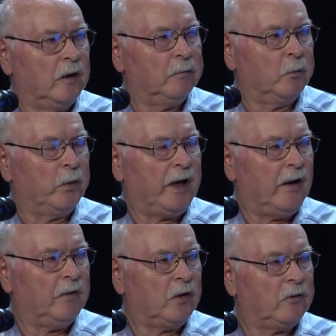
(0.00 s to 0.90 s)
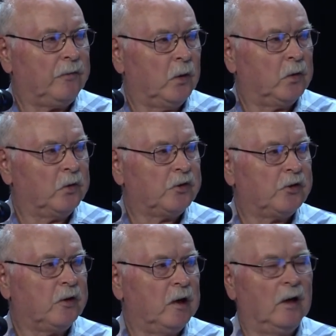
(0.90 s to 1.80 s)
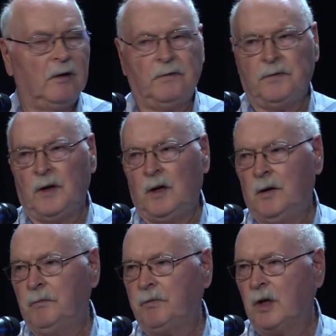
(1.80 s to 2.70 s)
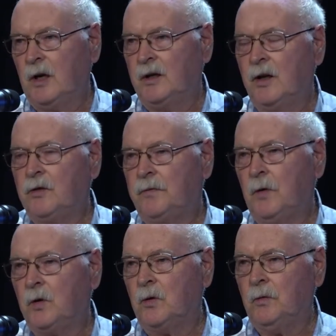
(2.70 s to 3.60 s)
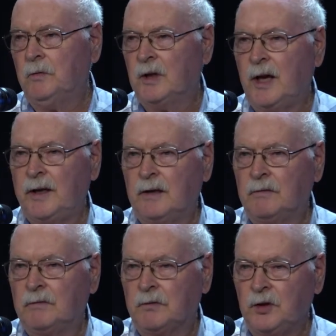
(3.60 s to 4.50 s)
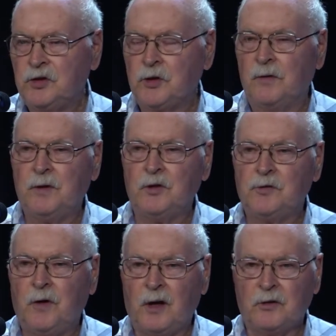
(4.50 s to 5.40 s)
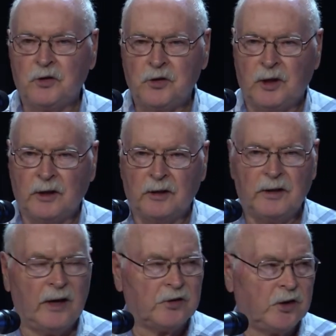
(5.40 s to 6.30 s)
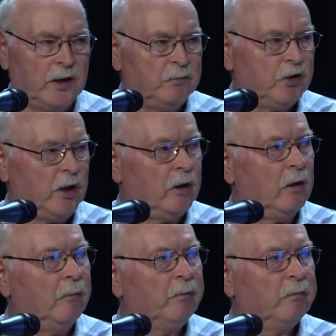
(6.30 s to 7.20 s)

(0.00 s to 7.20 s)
We have other photos of another photo like this of his father sitting in that same chair.